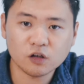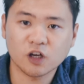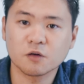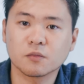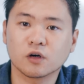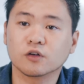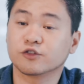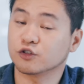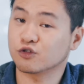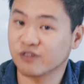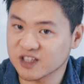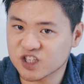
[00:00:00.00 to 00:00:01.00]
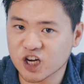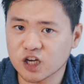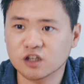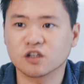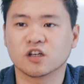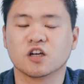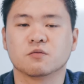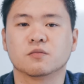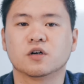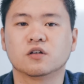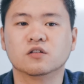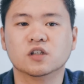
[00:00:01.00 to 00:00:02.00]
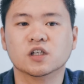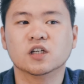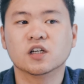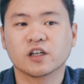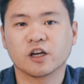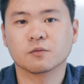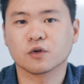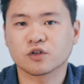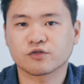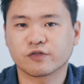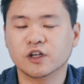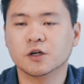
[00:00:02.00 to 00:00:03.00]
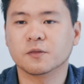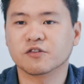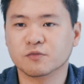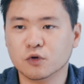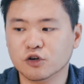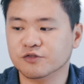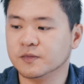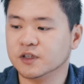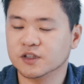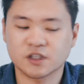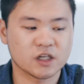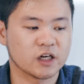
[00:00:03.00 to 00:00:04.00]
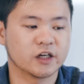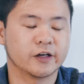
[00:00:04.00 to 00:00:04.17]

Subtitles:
gimbal, to retain the gimbal's freedom of movement.